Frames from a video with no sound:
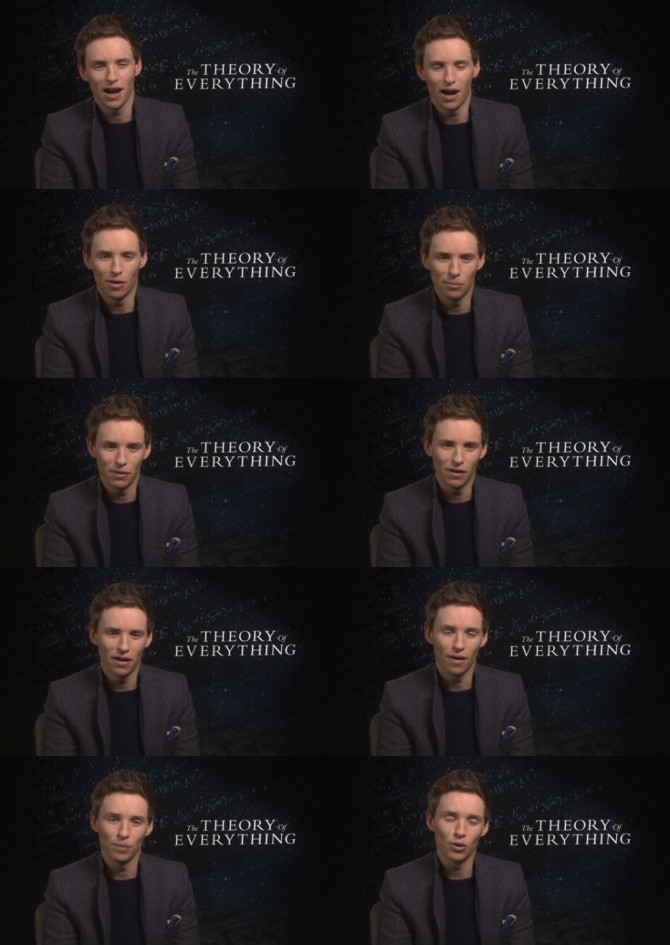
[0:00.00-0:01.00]
Um,
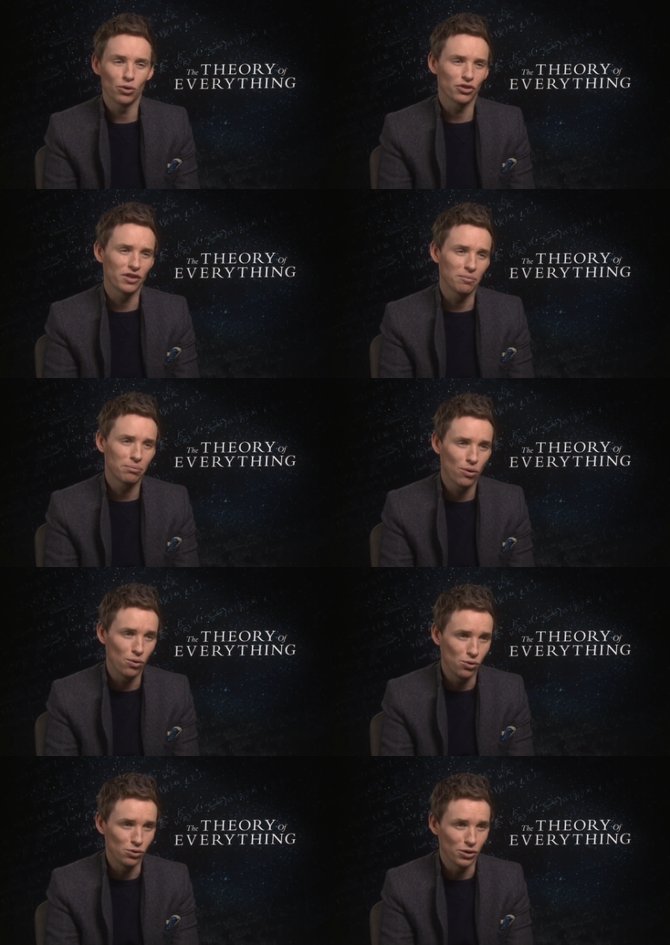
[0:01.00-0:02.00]
but um, also then
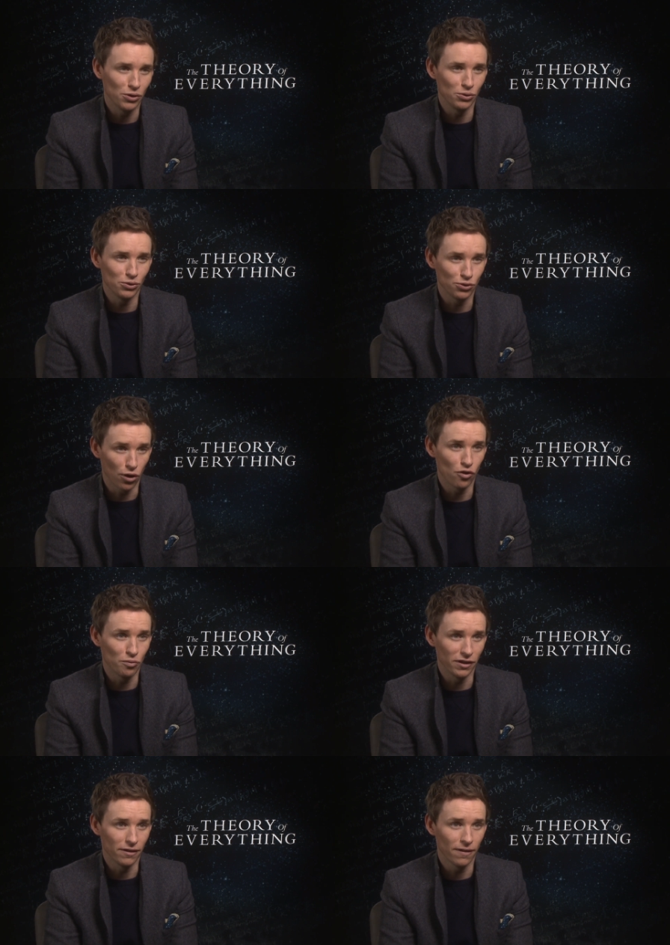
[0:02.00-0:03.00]
Paul, who drove
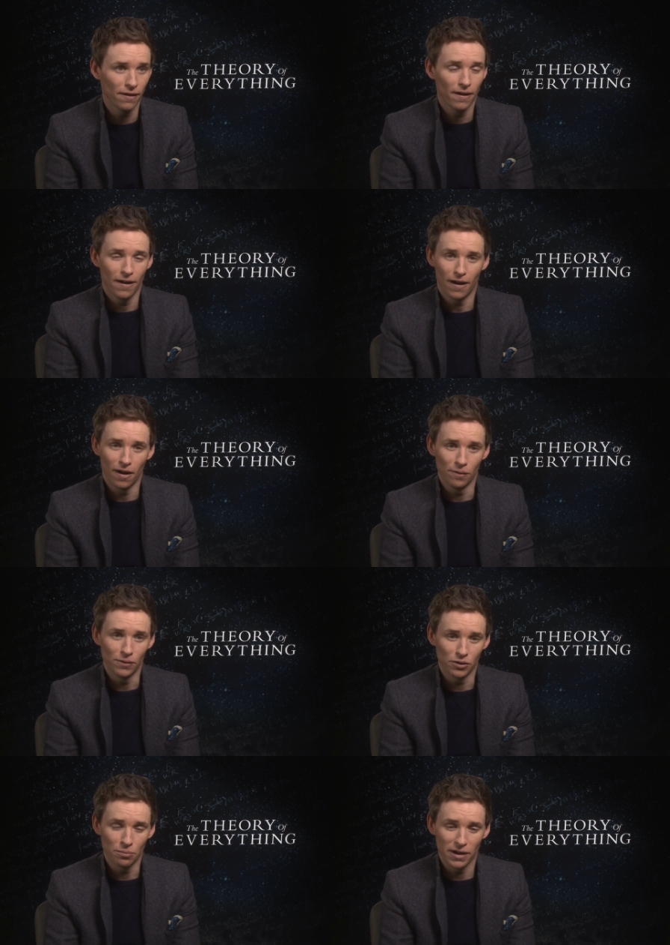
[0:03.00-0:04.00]
me. Um,
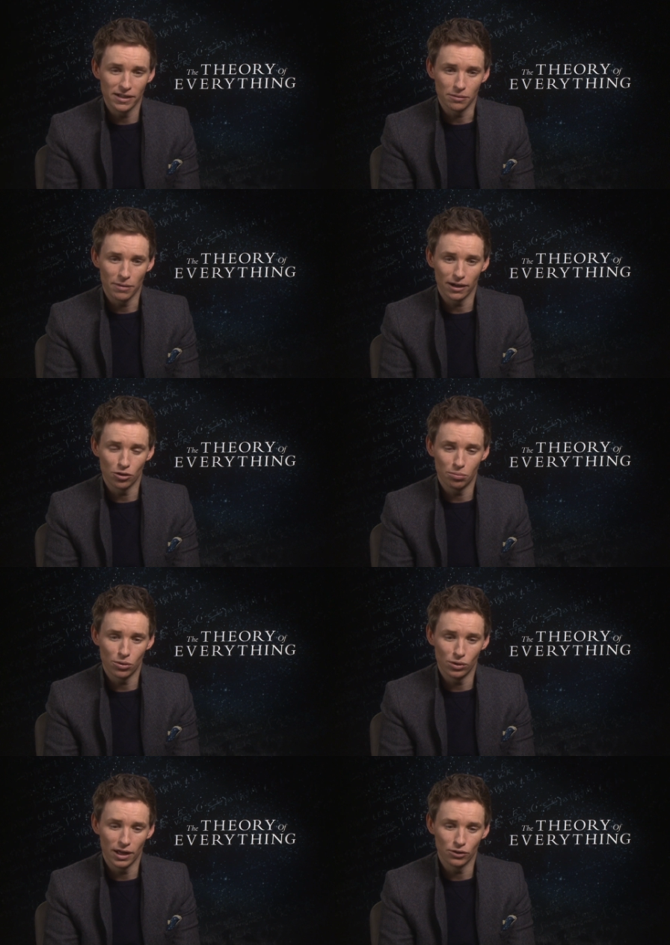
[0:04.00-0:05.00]
there's an amazing man called
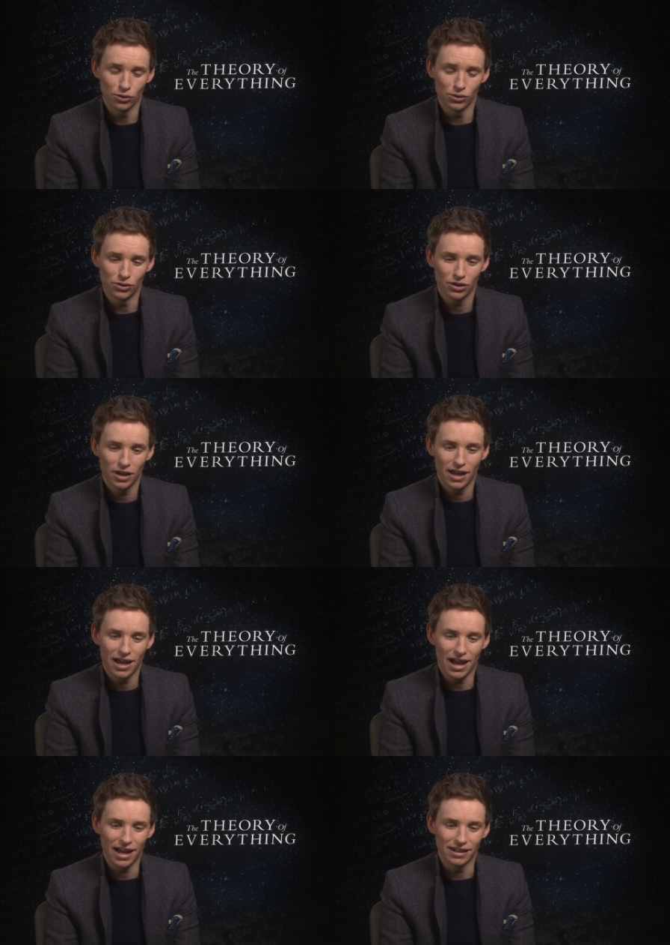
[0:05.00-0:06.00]
Paul Andrews,
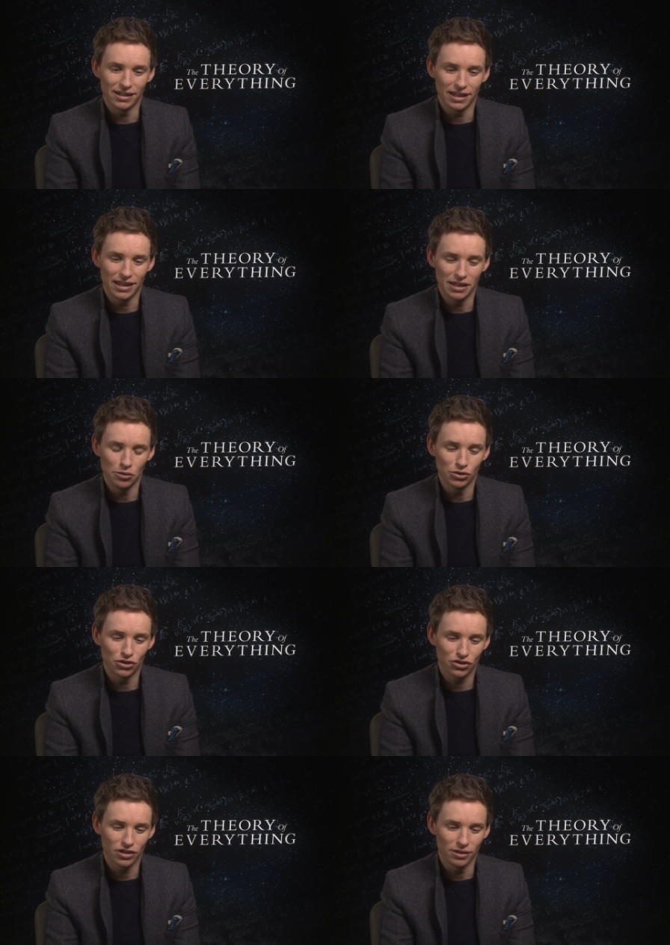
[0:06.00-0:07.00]
and he would
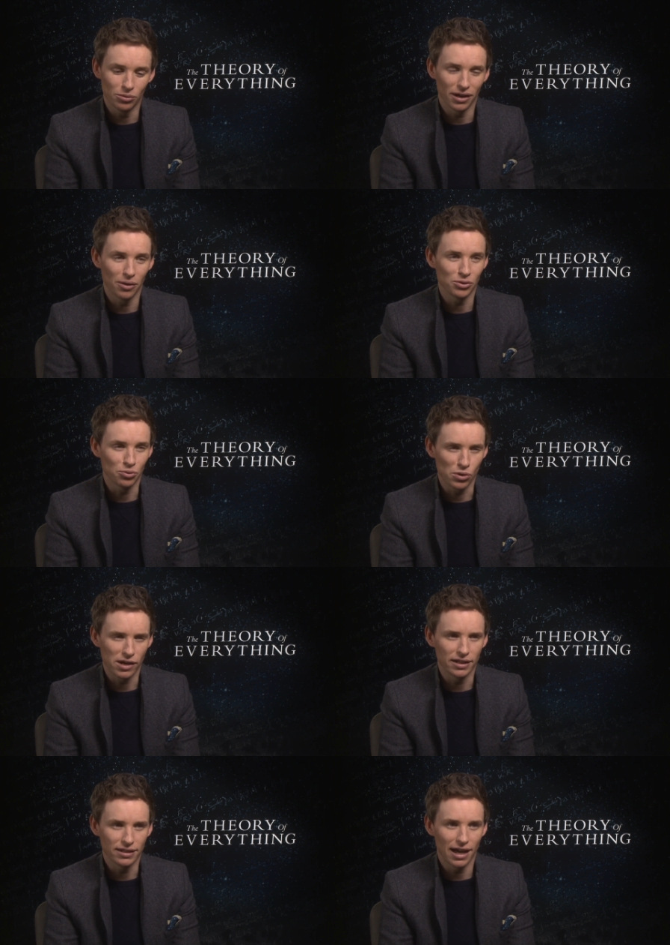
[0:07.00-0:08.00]
see when I was
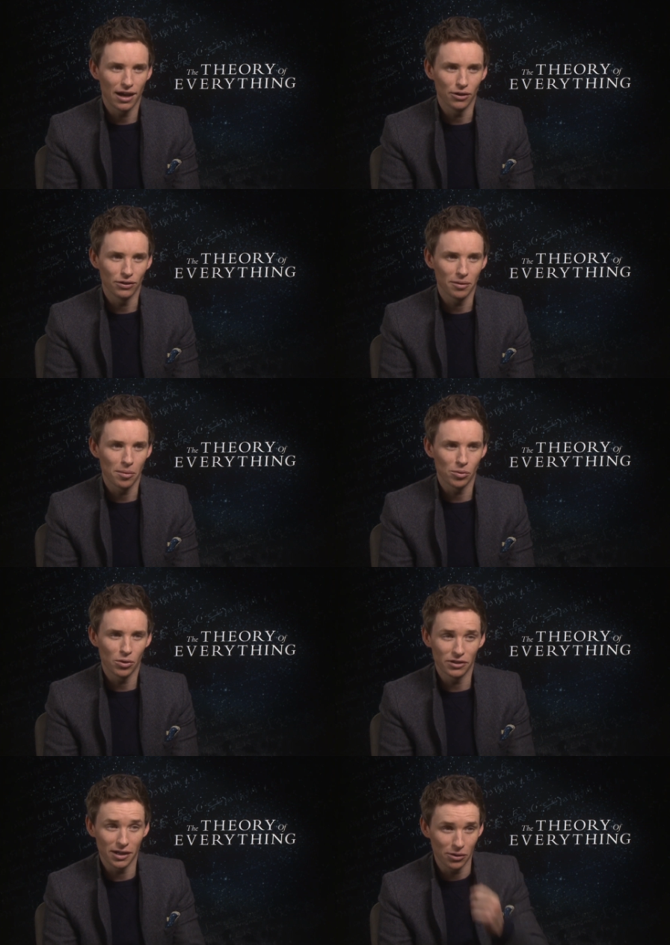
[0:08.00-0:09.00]
really down. I remember
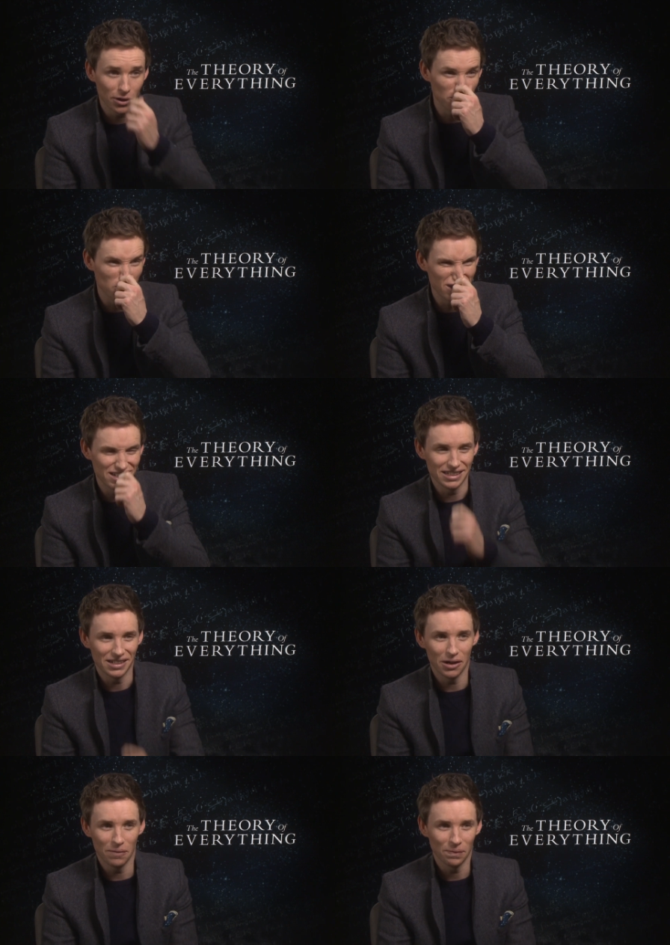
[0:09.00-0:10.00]
one day when I was really
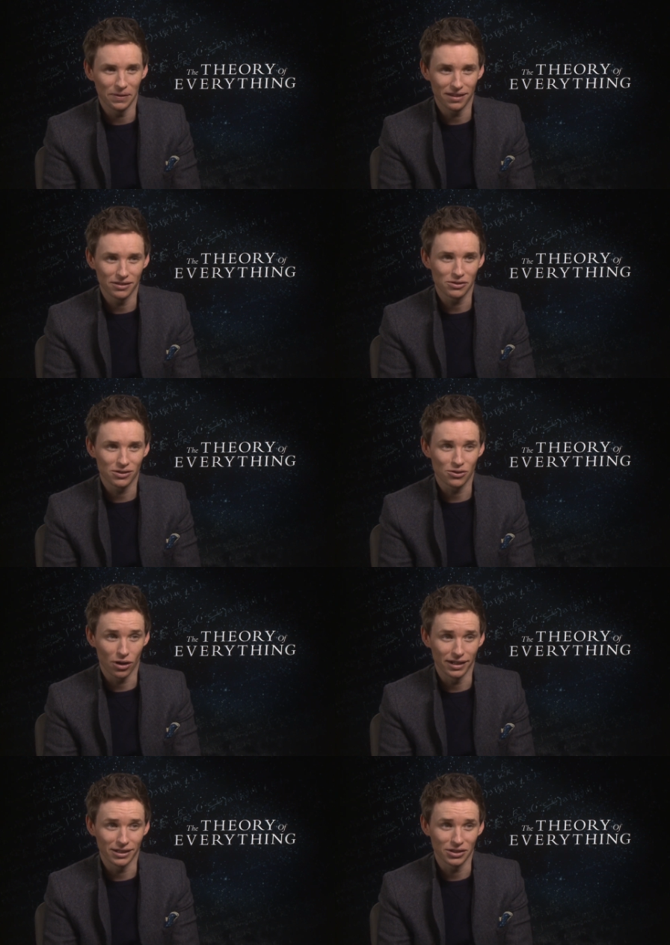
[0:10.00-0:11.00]
um,
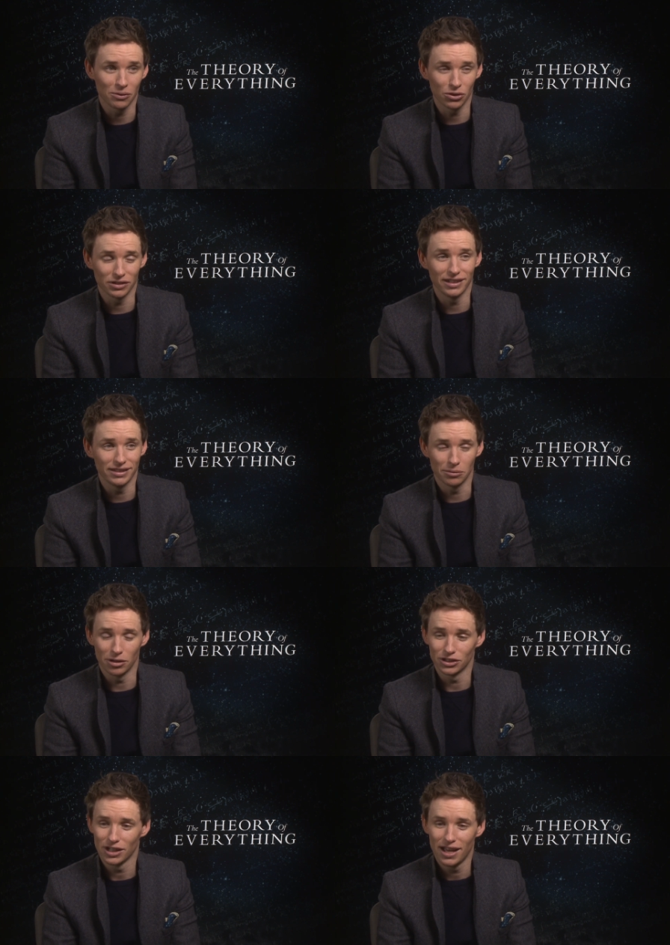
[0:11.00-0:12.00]
struggling because I wasn't eating
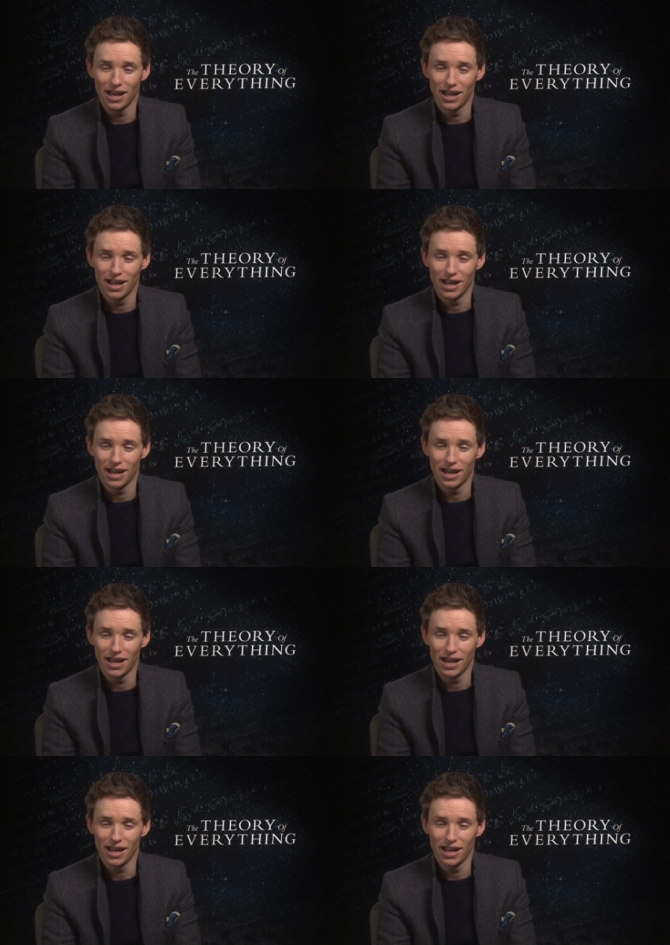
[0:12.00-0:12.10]
much.